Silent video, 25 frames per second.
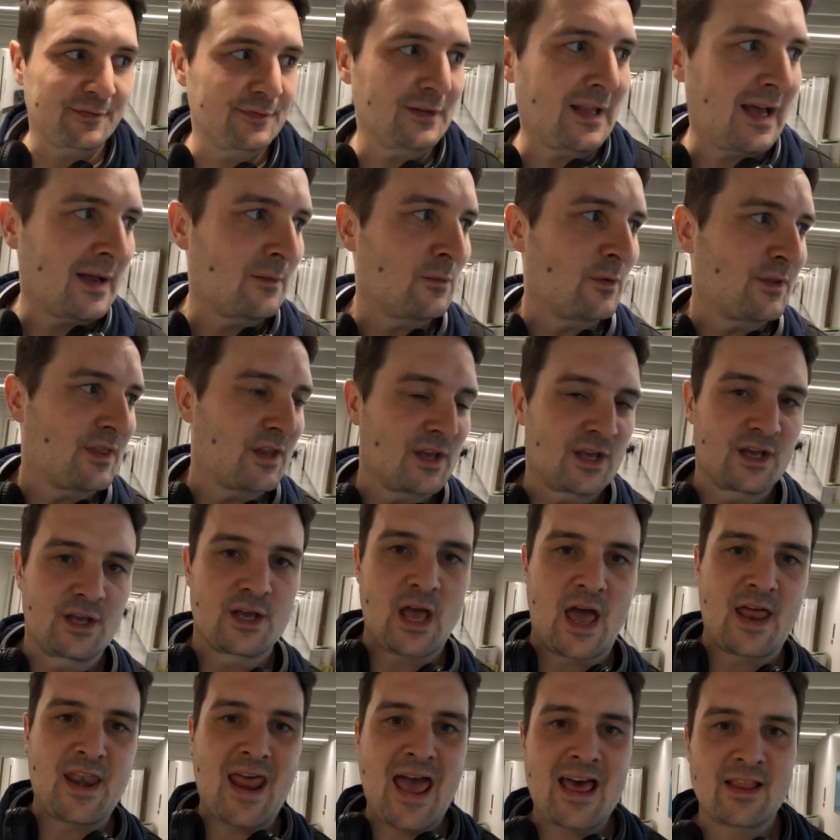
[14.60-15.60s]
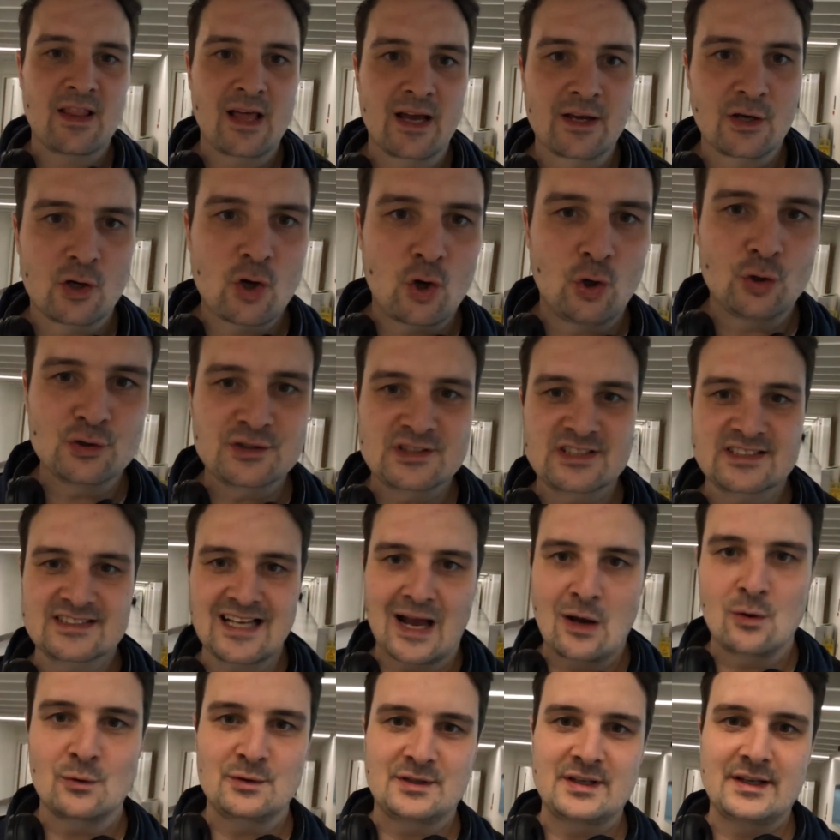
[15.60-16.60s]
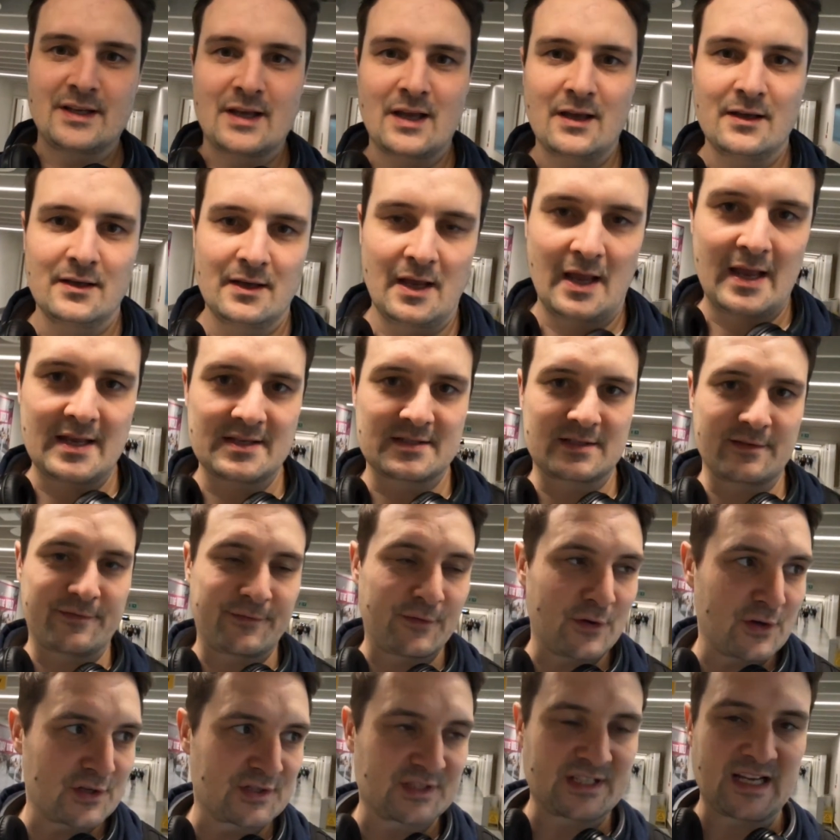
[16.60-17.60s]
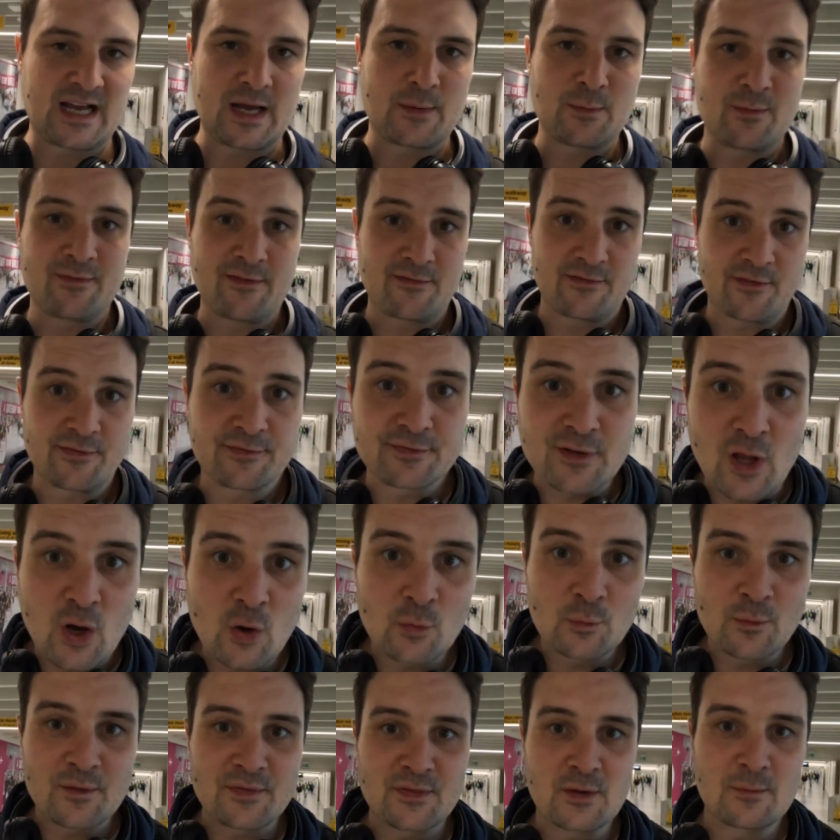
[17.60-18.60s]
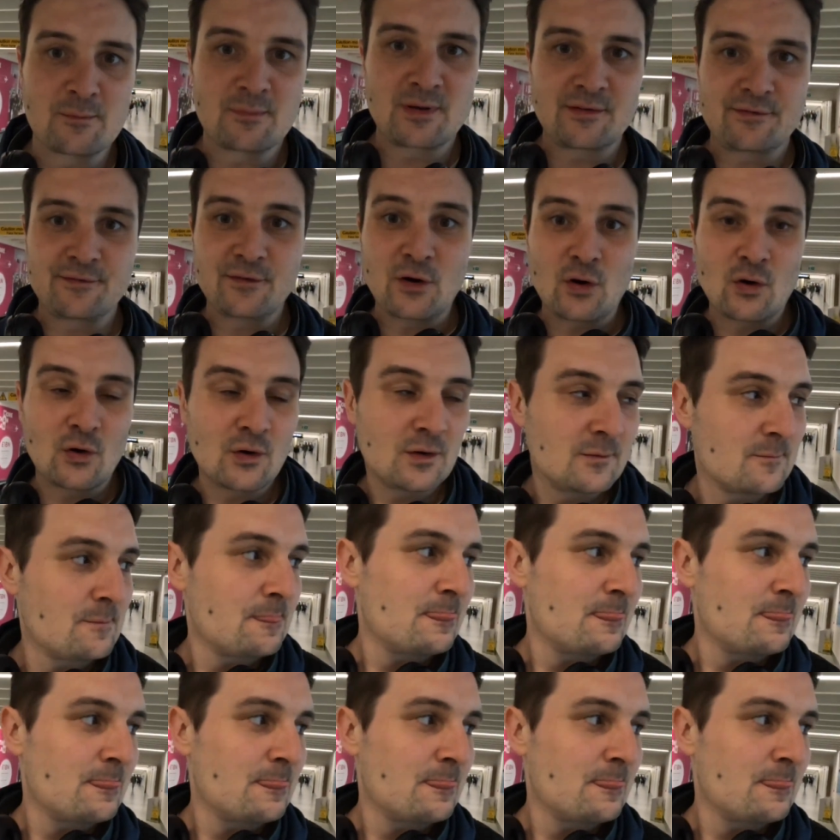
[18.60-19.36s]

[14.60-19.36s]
flying with an airline called Saudia. It's the first time we've ever flown with them before.